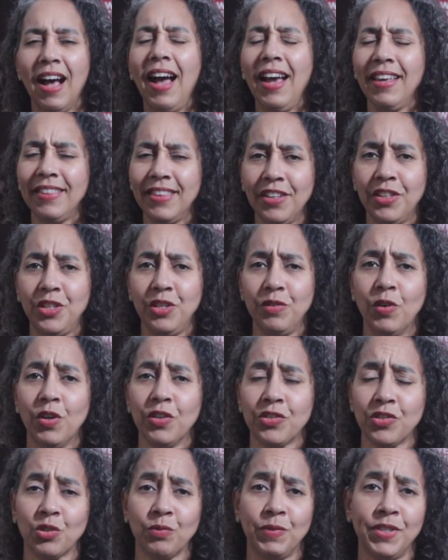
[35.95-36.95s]
I think you've
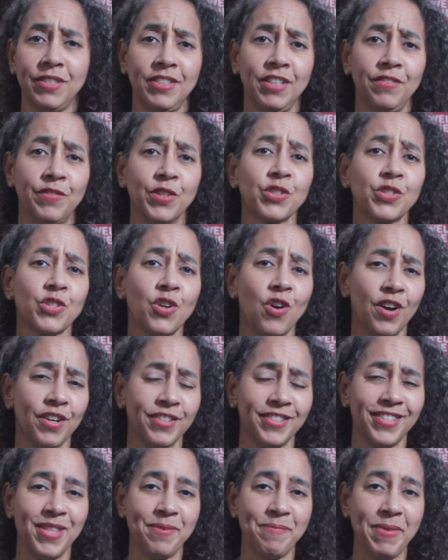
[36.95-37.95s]
also received those
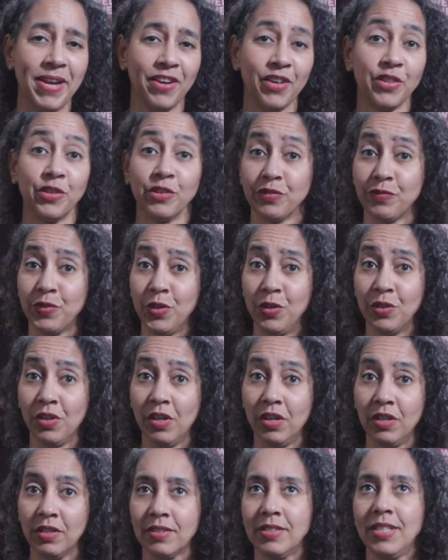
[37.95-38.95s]
cards in the mail, those phone
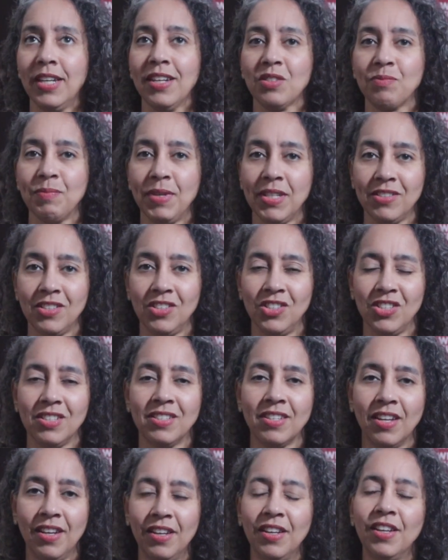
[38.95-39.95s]
calls, text messages,